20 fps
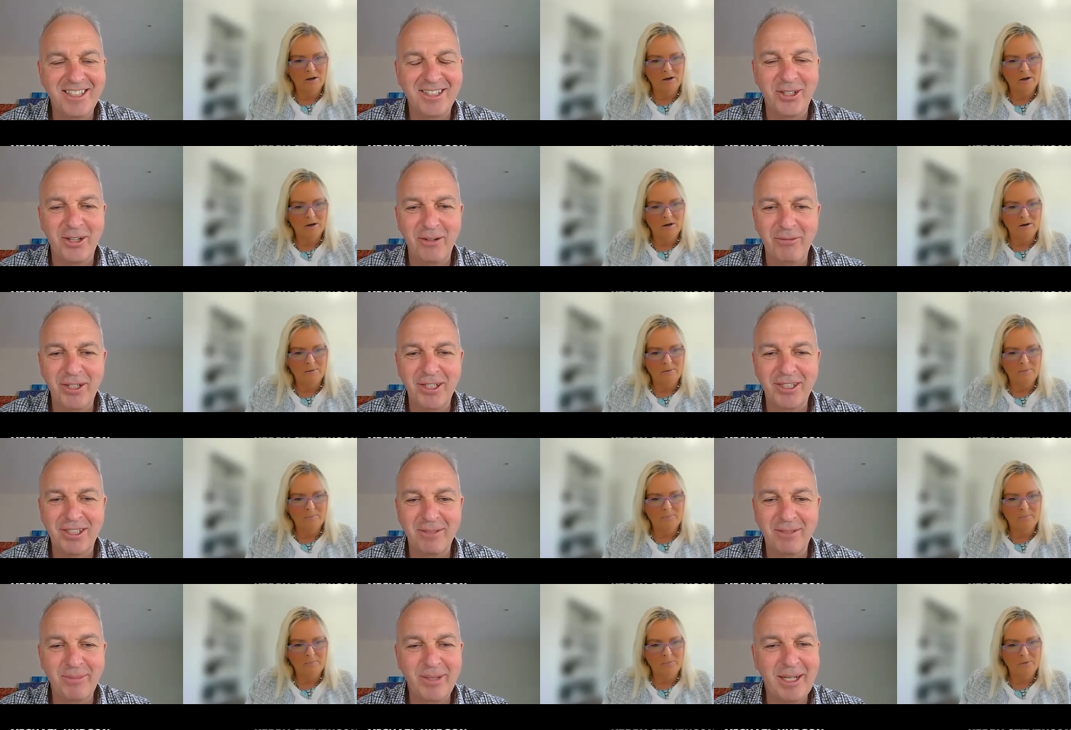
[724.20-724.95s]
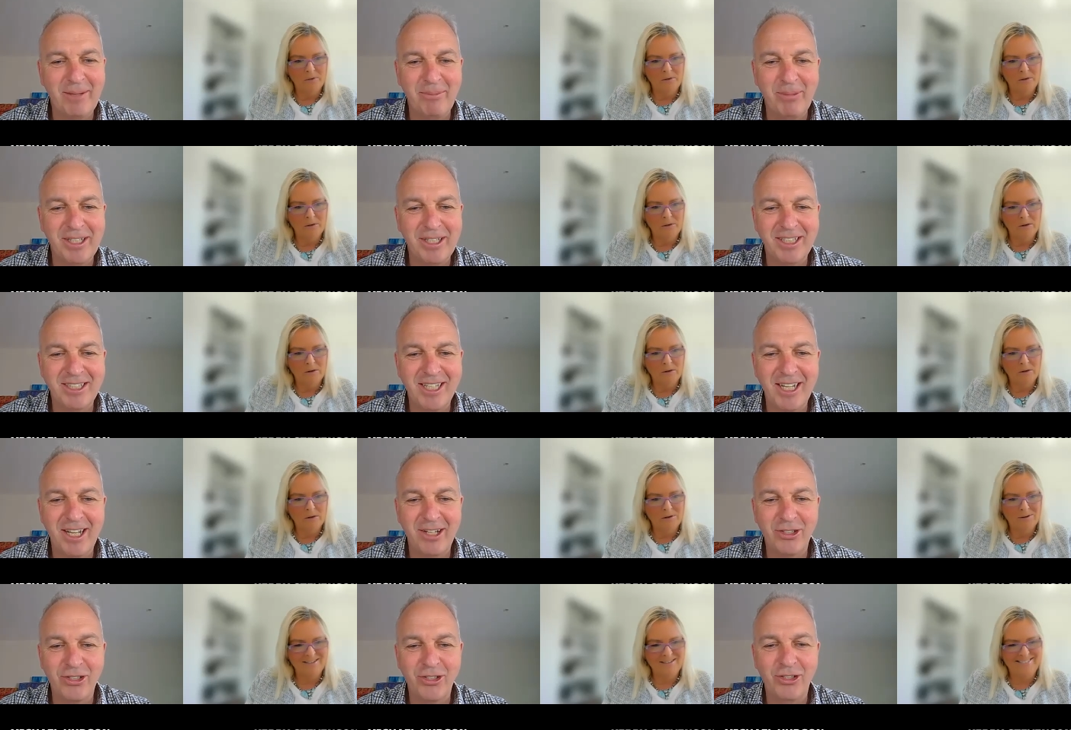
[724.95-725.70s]
Speaker 1: it's obvious to me but it
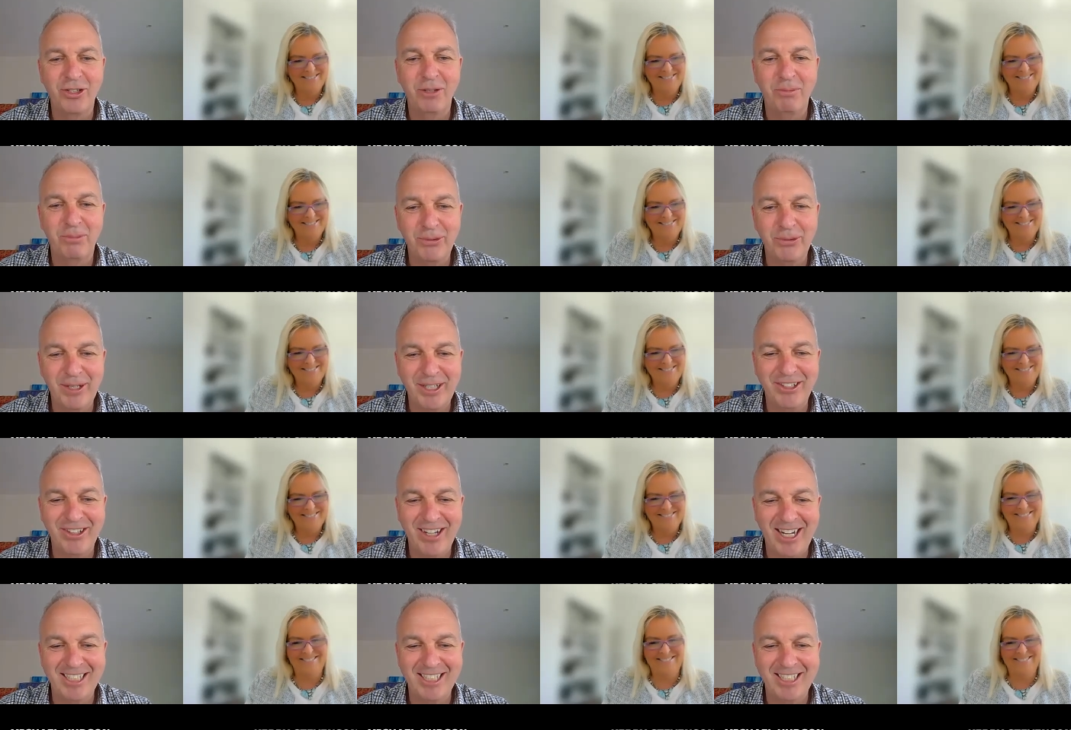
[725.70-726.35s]
sounds stupid when you